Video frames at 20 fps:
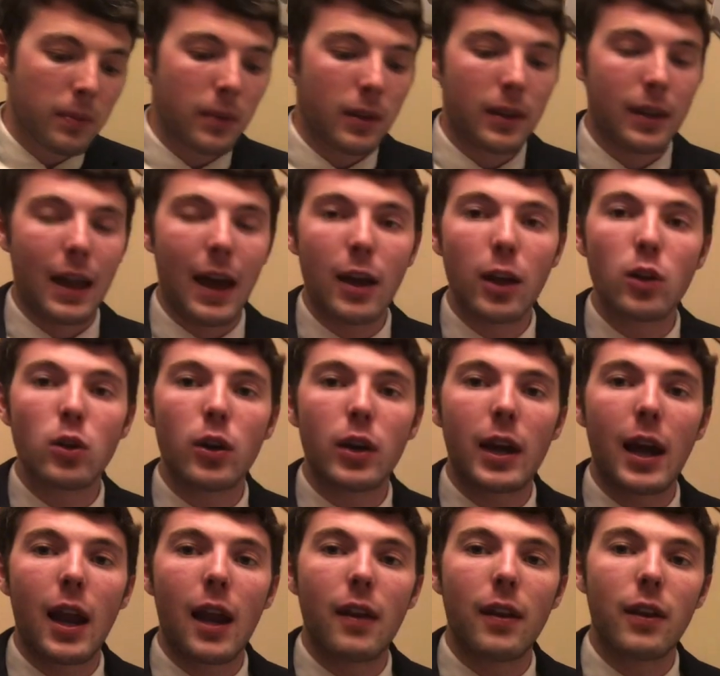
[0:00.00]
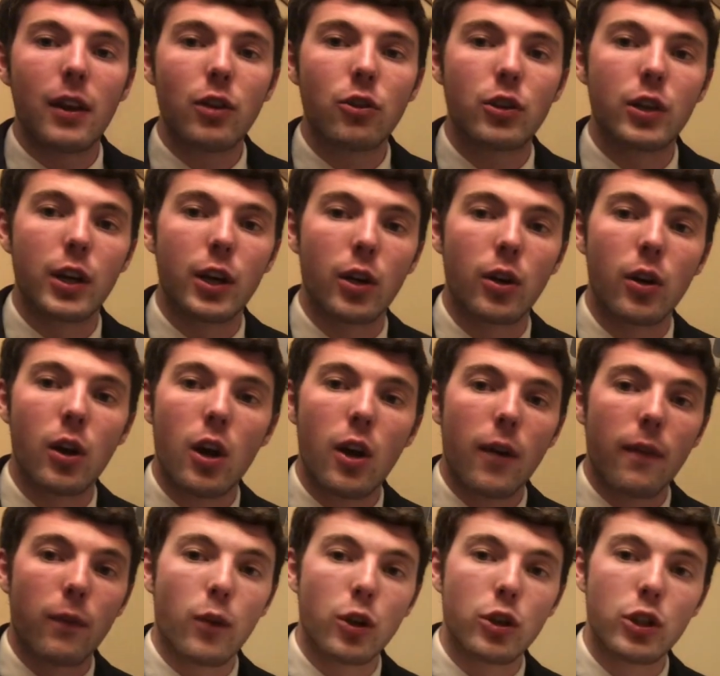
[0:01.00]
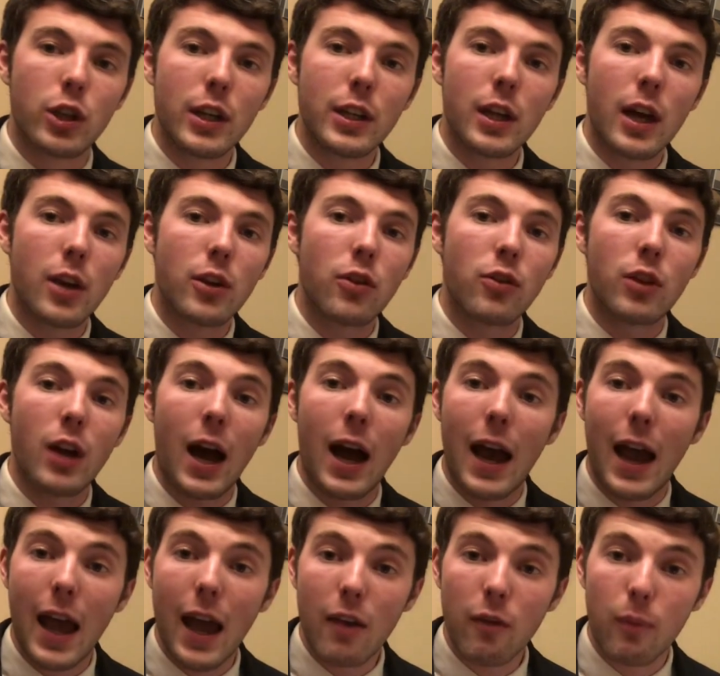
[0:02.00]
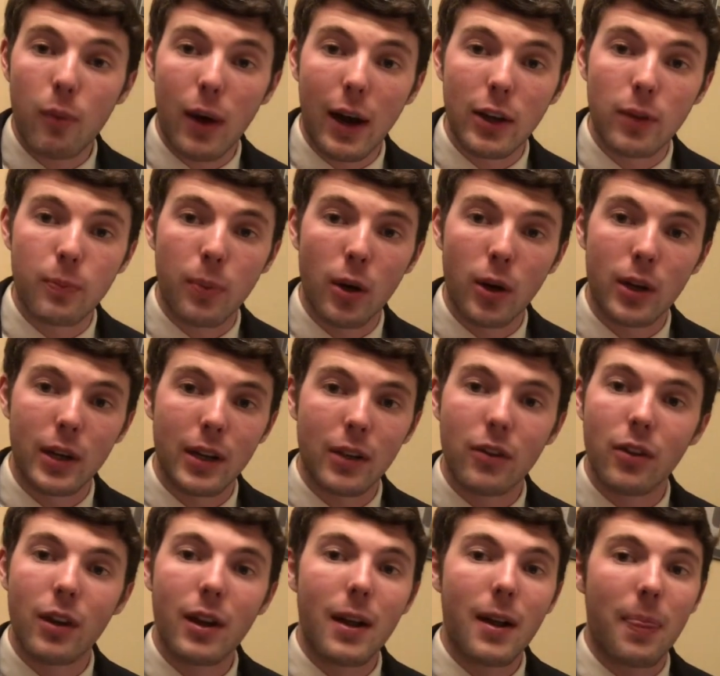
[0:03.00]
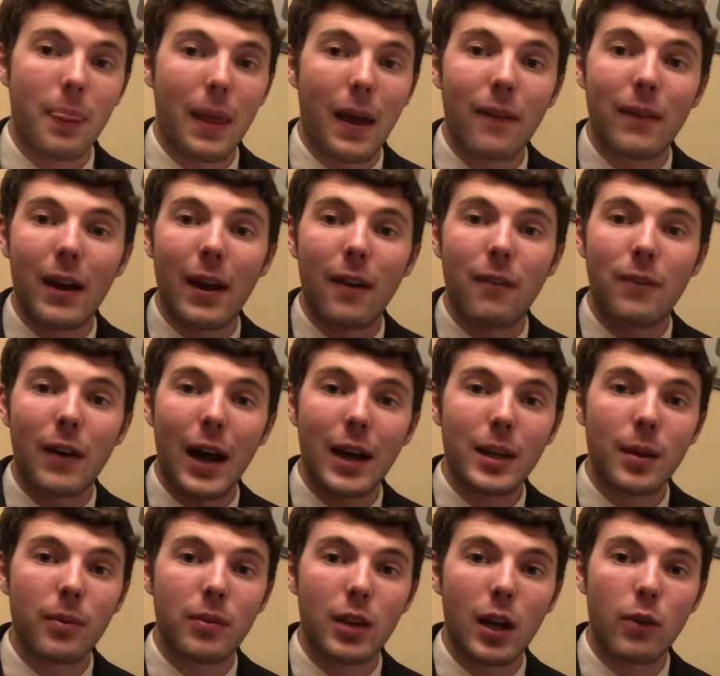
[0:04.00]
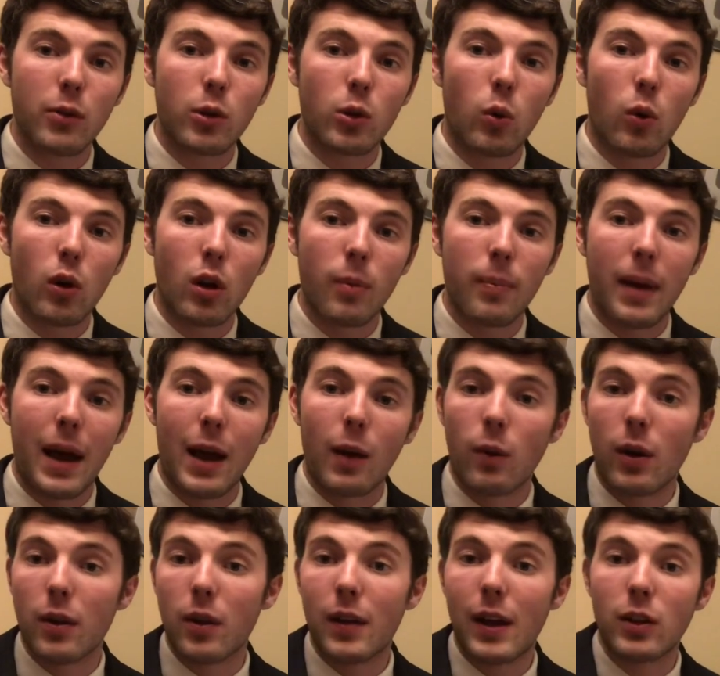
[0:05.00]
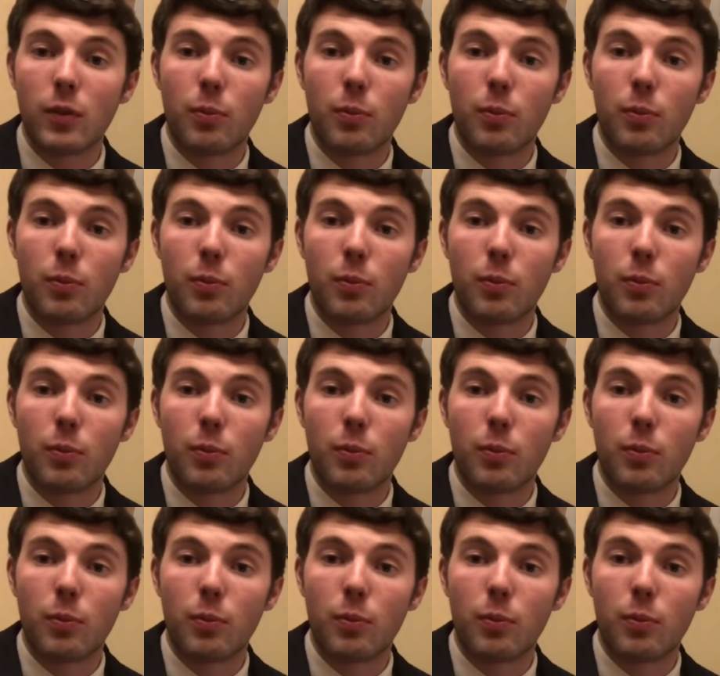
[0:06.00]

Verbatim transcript: Now you look at it this year, Virginia does not have Bryce Perkins. They've got to find themselves a quarterback, whether that's